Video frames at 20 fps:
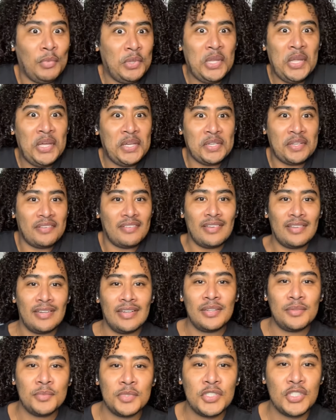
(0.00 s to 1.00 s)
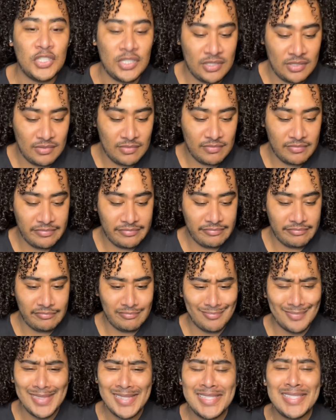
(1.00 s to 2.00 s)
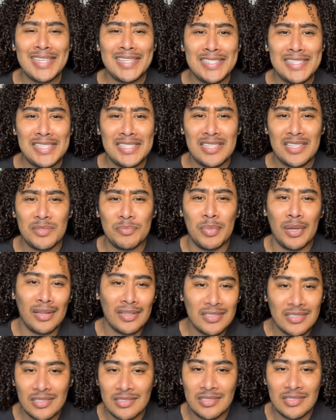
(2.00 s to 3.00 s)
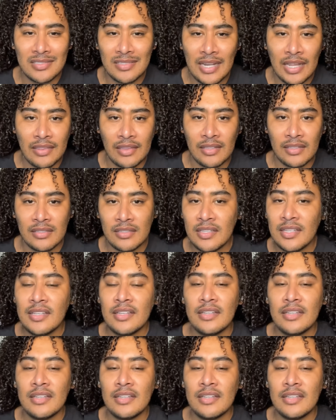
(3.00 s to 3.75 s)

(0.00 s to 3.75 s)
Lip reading: look, and it was just $66. It's nothing.